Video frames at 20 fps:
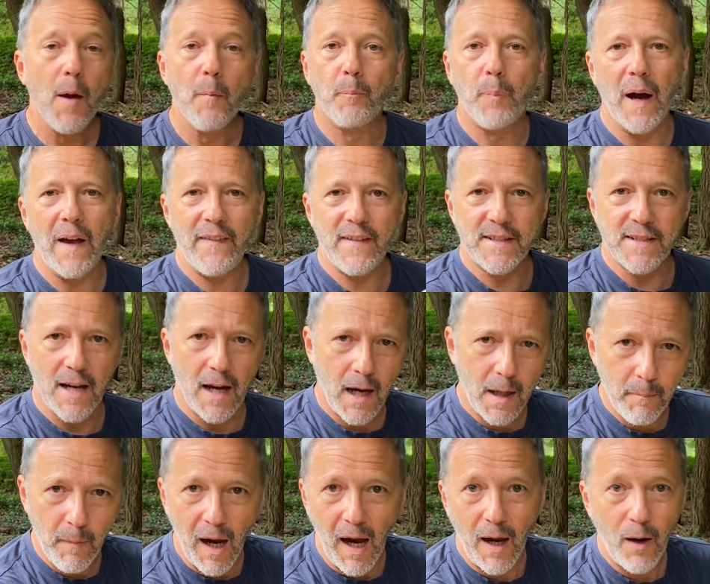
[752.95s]
by the
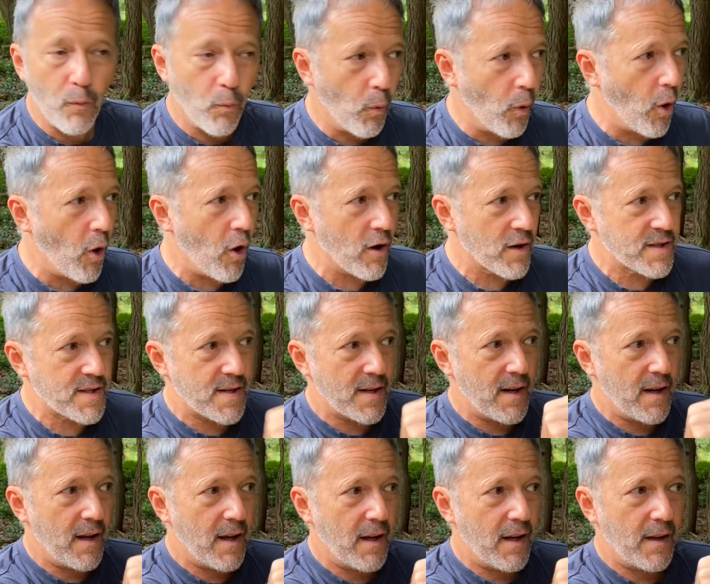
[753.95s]
time I walked
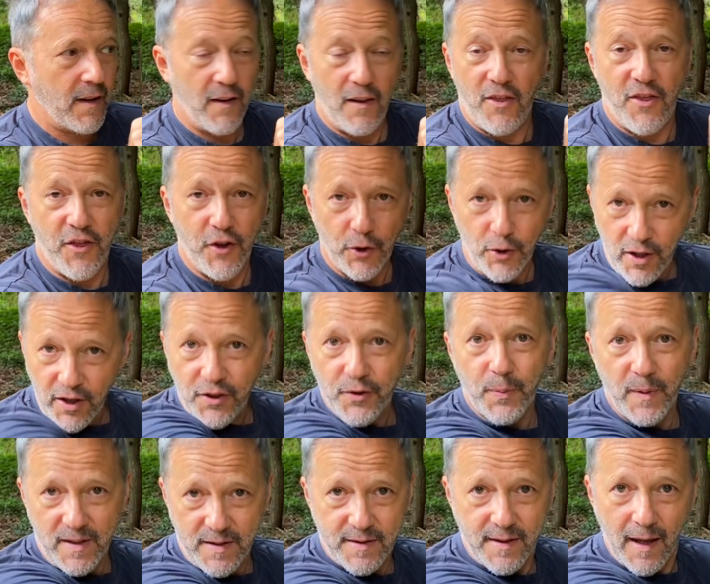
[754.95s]

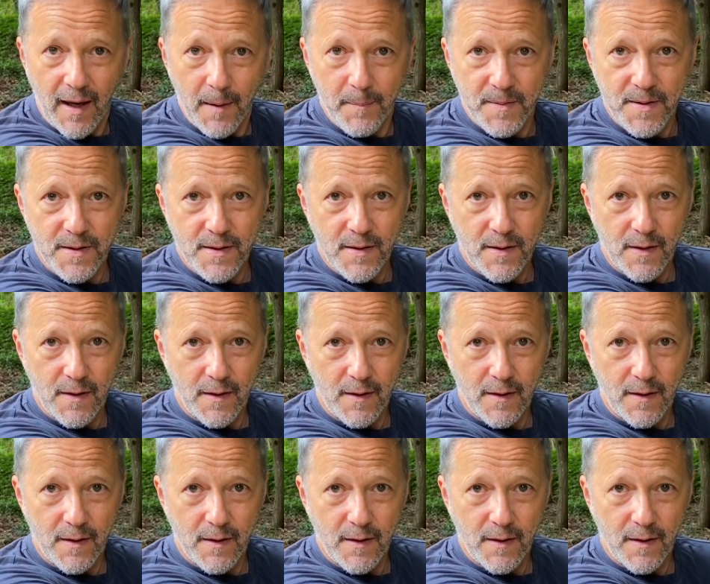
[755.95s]
33 steps,